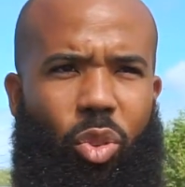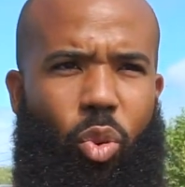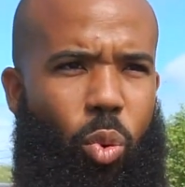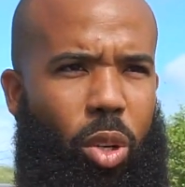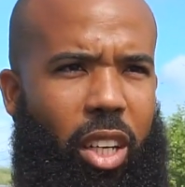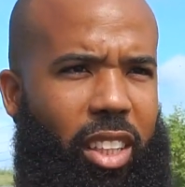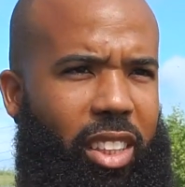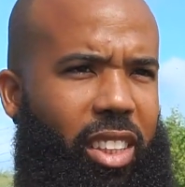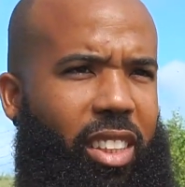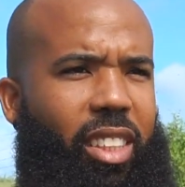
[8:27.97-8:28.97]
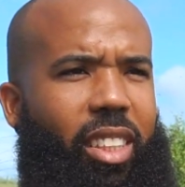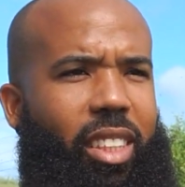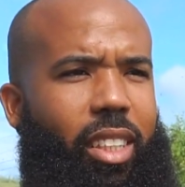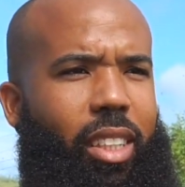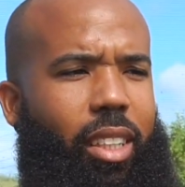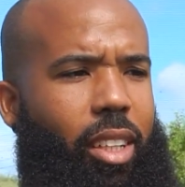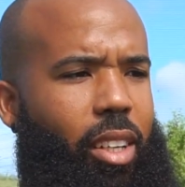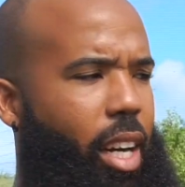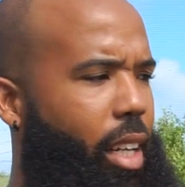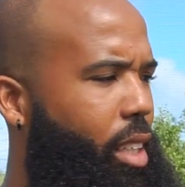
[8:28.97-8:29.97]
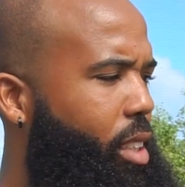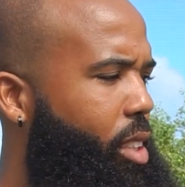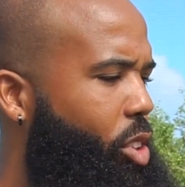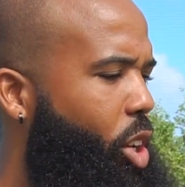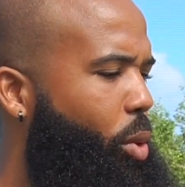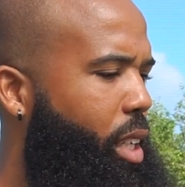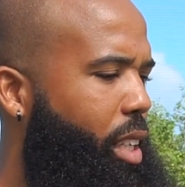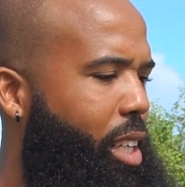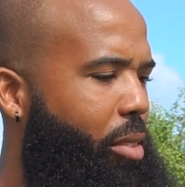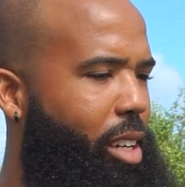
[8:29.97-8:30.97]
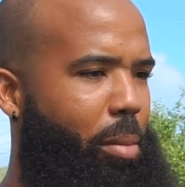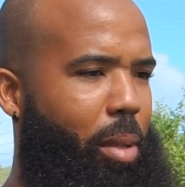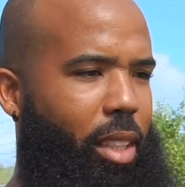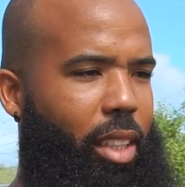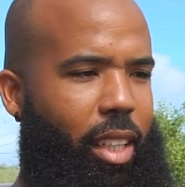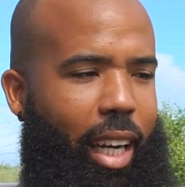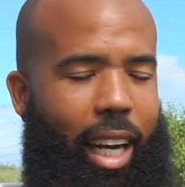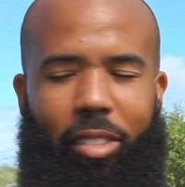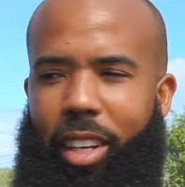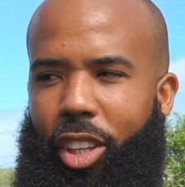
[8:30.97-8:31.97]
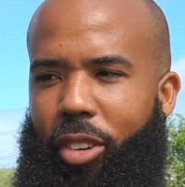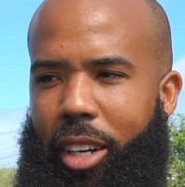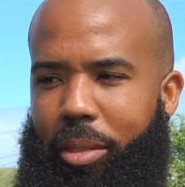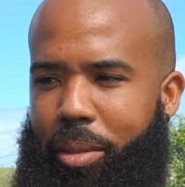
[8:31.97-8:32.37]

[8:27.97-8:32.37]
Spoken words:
coolers, and down here the environment, they can really thrive.